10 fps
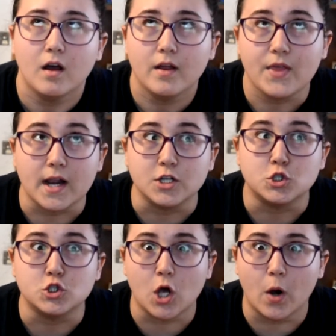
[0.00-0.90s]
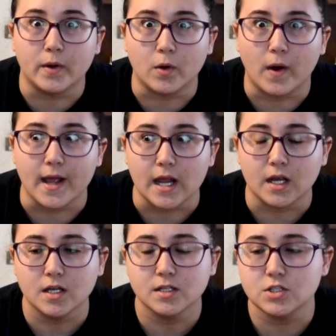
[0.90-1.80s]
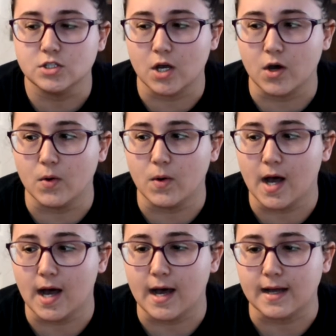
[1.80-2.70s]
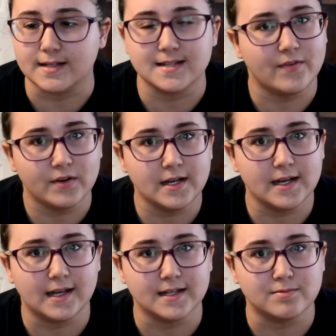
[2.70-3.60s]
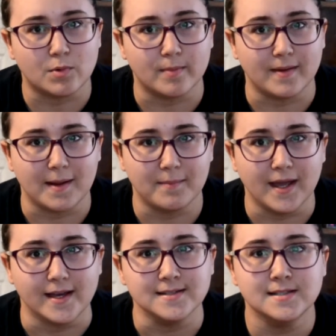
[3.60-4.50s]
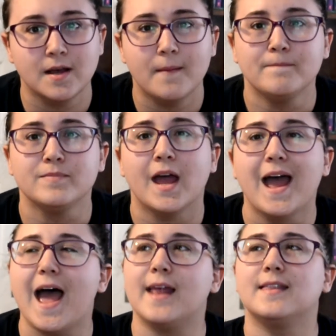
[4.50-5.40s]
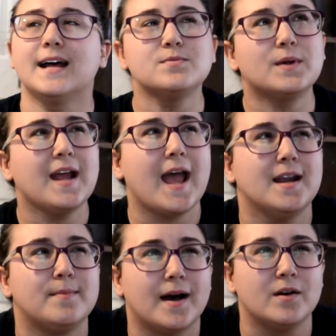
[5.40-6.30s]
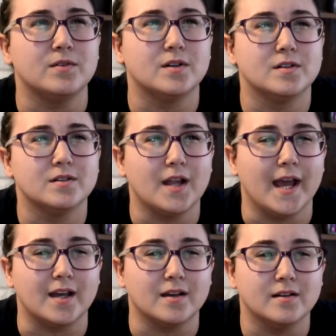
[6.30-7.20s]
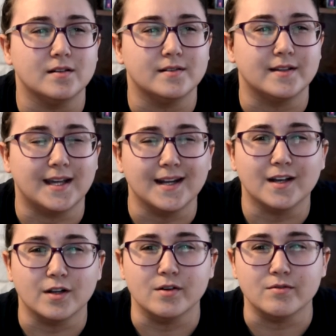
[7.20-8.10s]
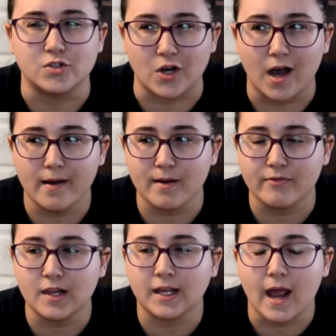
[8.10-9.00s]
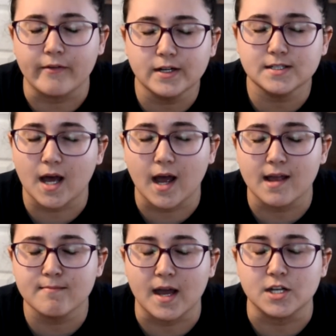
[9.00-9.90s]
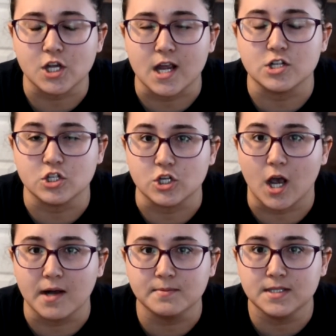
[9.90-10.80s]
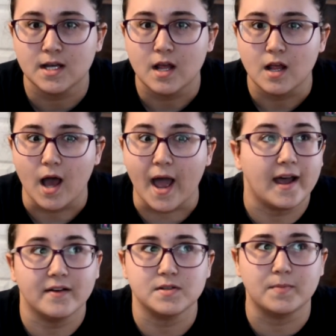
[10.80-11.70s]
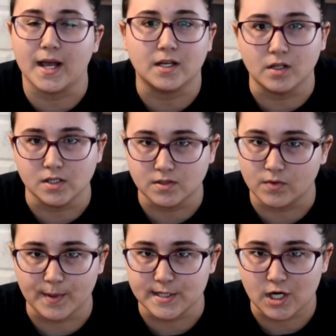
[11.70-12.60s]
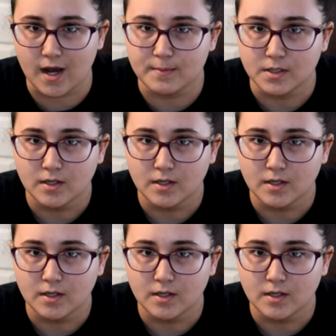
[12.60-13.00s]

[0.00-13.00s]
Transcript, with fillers: That is so annoying. So uh, I definitely need to get some more black pants. And that's what I hate about like getting a new job. I feel like every time I change jobs, I have to buy clothes for my job.